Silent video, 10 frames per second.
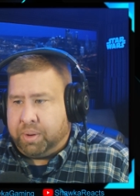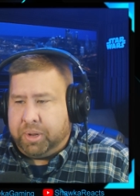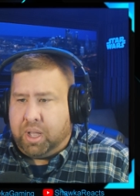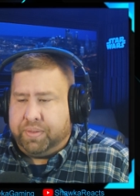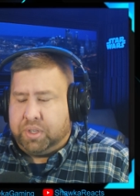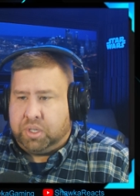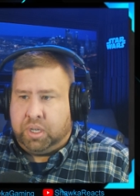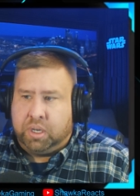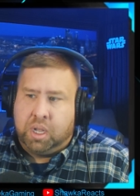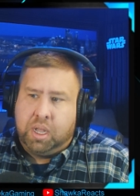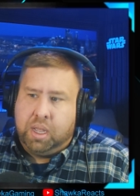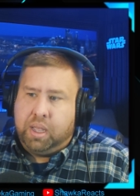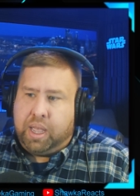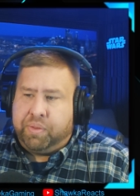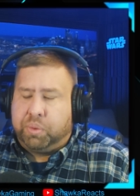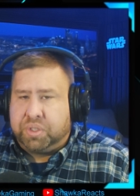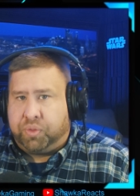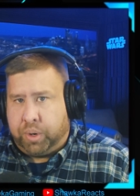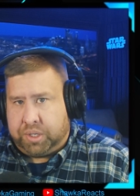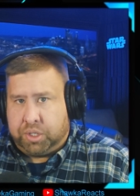I mean, obviously, everyone's
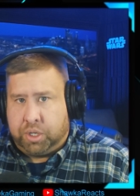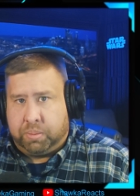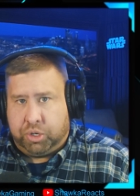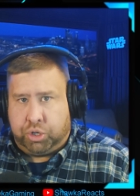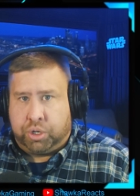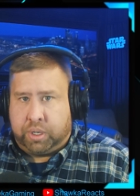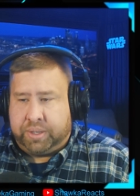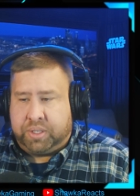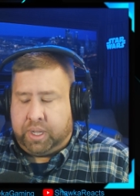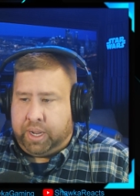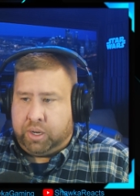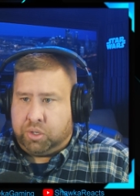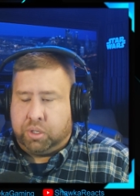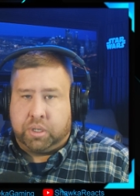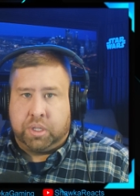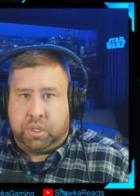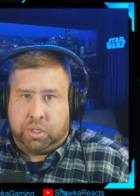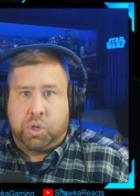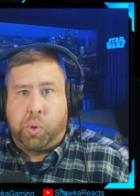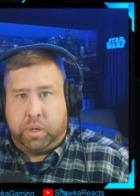voice is going to mature as they age, so
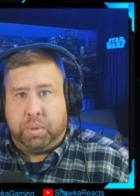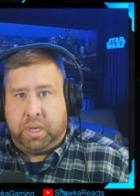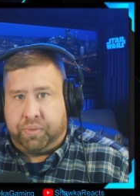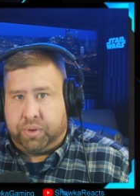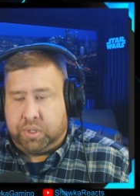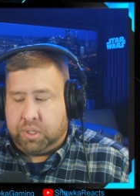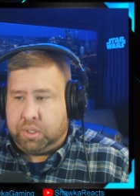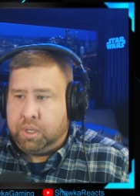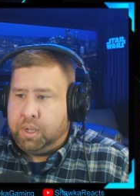there's going to be differences.